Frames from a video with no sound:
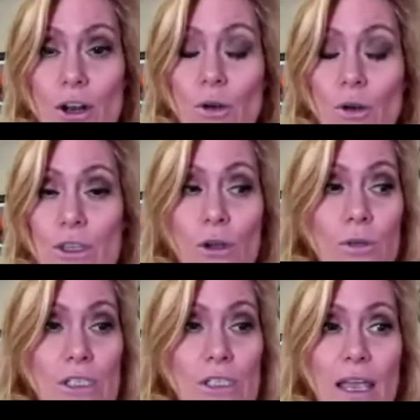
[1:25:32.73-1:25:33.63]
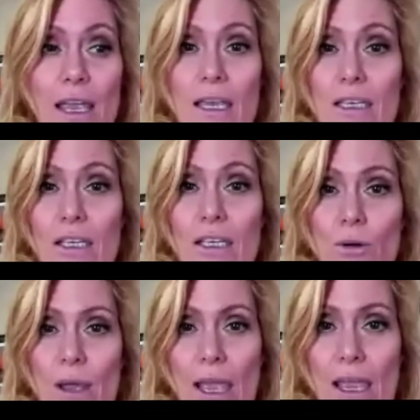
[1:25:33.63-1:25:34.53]
you know, with notes saying,
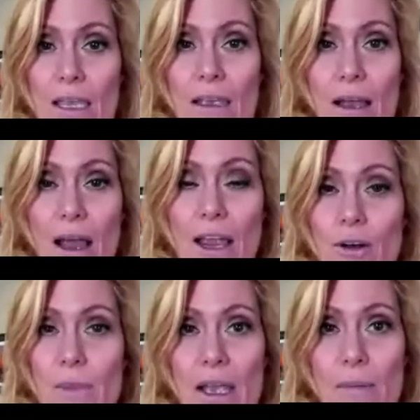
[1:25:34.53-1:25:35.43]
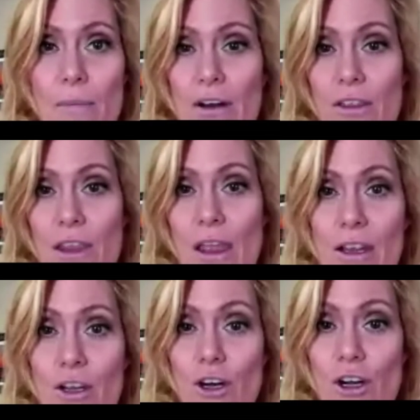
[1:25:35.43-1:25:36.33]
you know, hey, hire me, I'm better
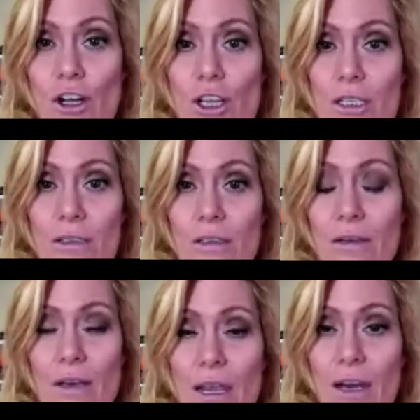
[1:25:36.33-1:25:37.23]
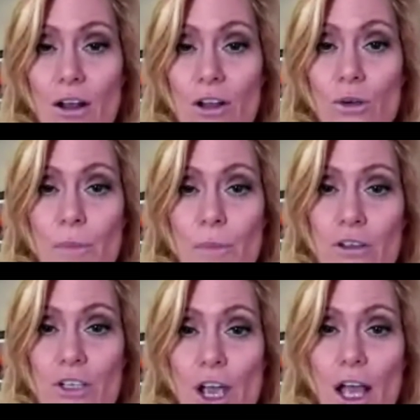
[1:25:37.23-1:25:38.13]
than that girl, and I'll do a
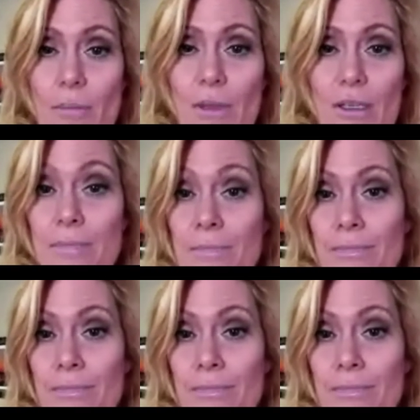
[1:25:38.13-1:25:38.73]
better job.